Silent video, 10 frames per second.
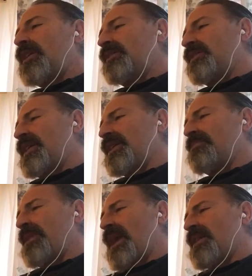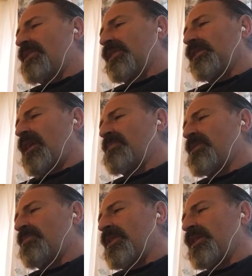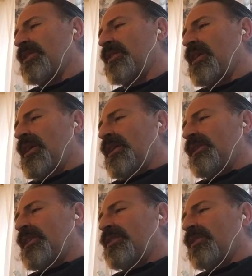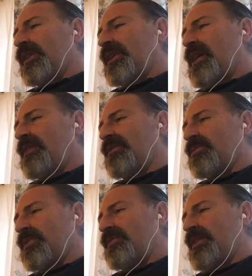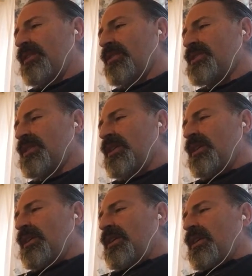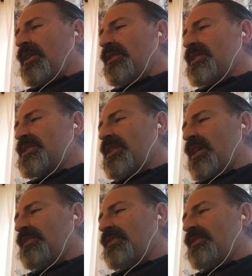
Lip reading: to take a path that climbs up the hill, literally covered with vineyards, on this side